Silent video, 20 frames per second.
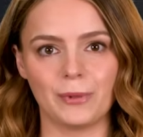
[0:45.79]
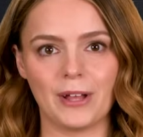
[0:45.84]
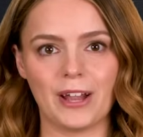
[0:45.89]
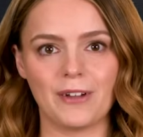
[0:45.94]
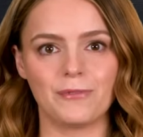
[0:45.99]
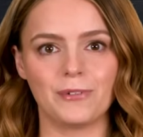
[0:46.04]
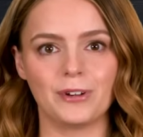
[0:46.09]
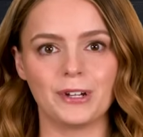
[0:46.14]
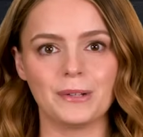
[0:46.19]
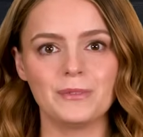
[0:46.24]

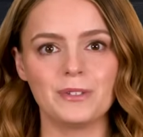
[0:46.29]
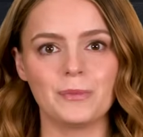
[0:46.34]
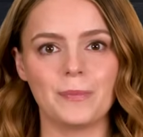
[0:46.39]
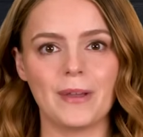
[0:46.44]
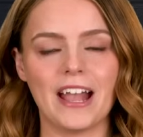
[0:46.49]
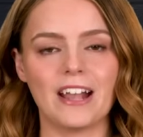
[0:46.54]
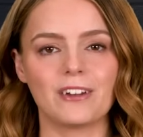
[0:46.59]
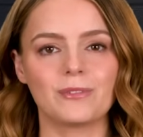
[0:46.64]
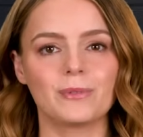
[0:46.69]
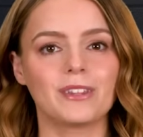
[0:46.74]
platforms
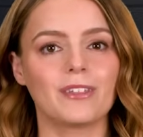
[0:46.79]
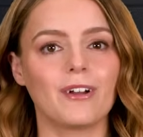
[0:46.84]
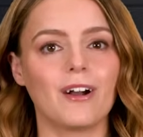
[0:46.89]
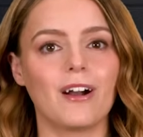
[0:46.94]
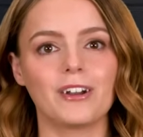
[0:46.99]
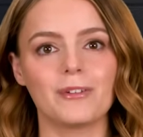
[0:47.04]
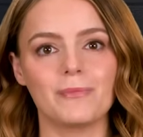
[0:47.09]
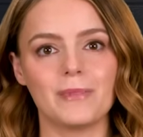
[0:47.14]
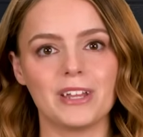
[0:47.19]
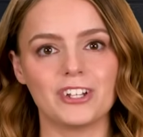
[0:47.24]
packed with
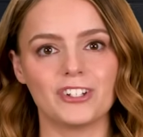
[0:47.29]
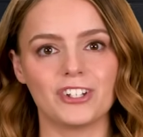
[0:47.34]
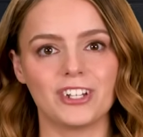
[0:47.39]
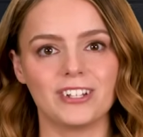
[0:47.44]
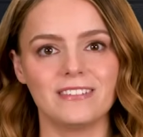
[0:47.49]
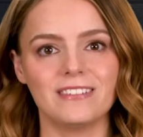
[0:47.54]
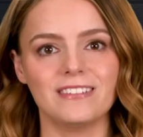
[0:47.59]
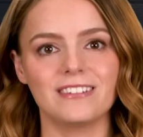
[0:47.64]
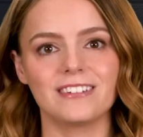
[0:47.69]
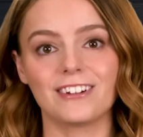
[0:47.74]

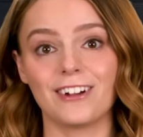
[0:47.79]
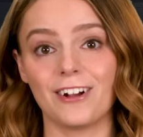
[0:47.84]
automation,